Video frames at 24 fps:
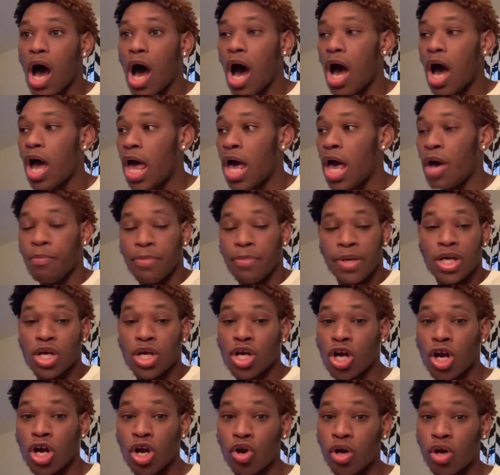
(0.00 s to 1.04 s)
and me and her
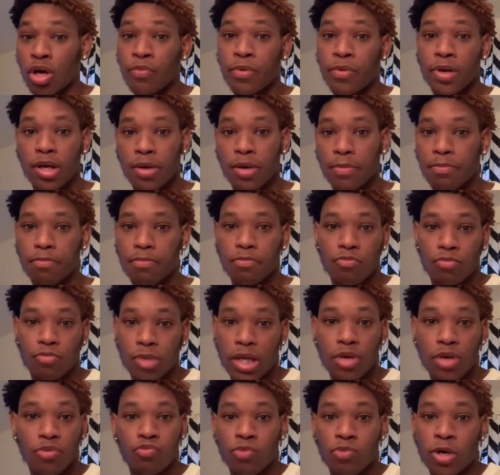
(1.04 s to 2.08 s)
are gonna
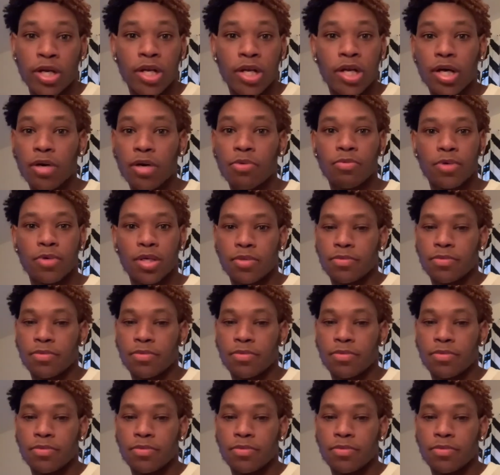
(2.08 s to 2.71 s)
run it up with.